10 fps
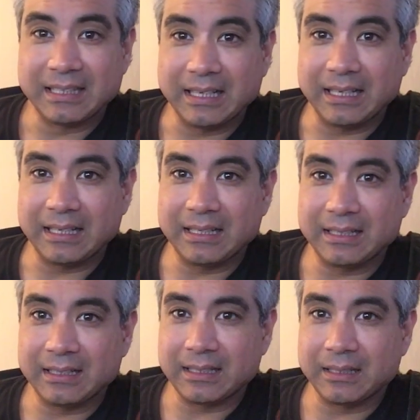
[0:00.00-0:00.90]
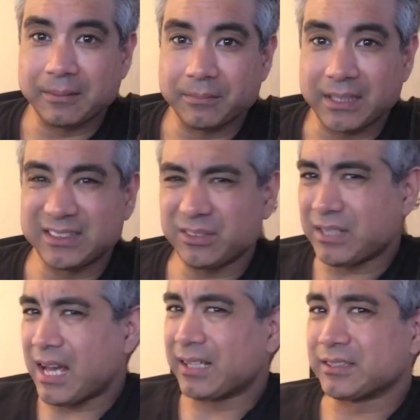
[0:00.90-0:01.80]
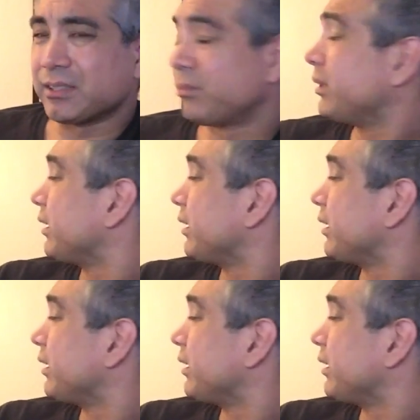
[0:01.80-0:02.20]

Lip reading: and I still got it somewhere.